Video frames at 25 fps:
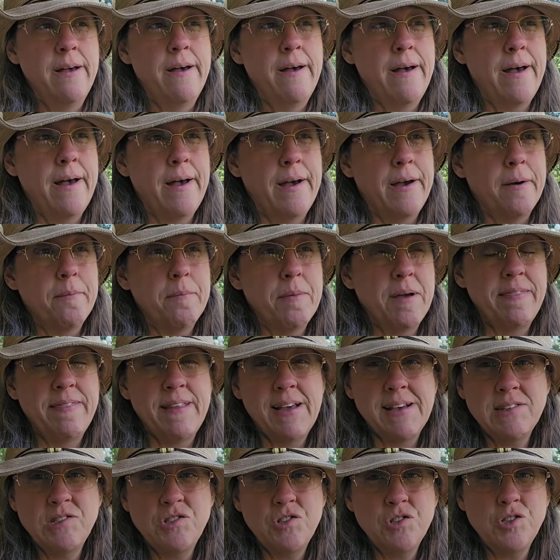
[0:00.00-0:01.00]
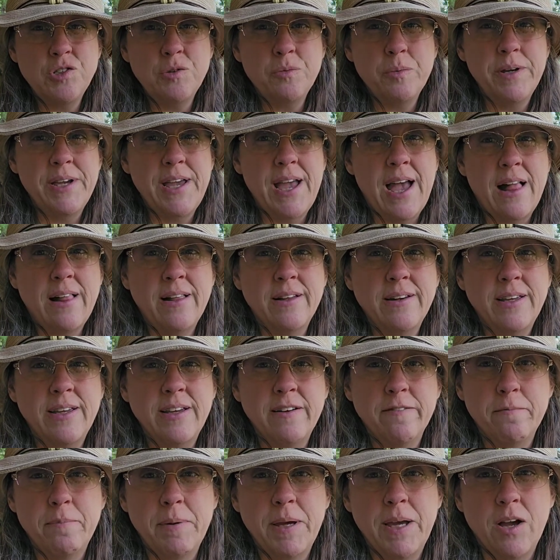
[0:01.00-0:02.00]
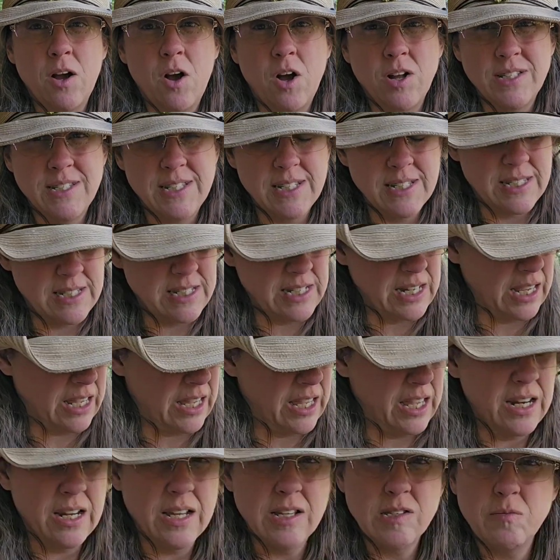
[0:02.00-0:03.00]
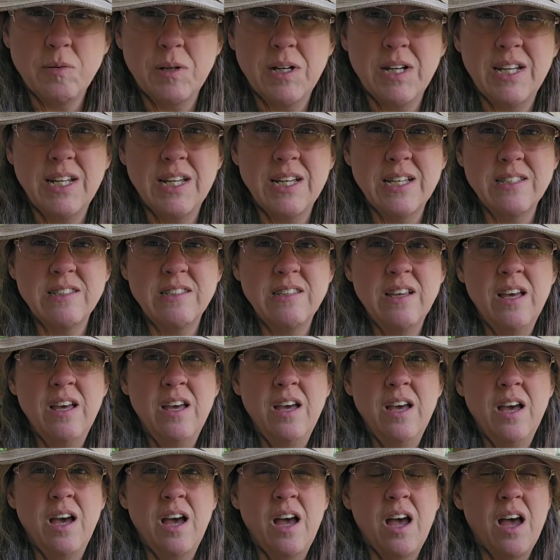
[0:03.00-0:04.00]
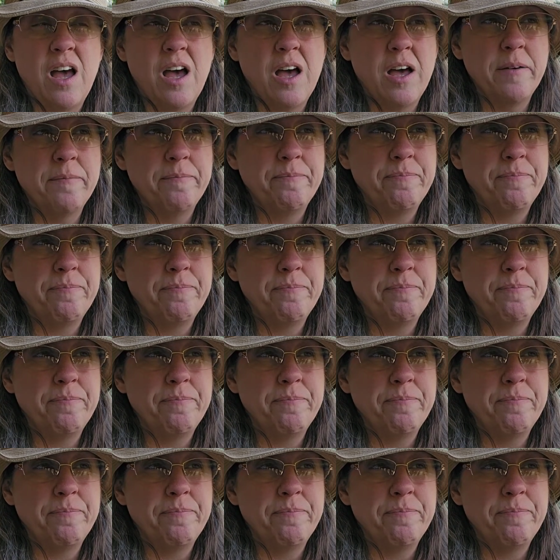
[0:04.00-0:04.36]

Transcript: And that's just the reality of being autistic. It is what it is. I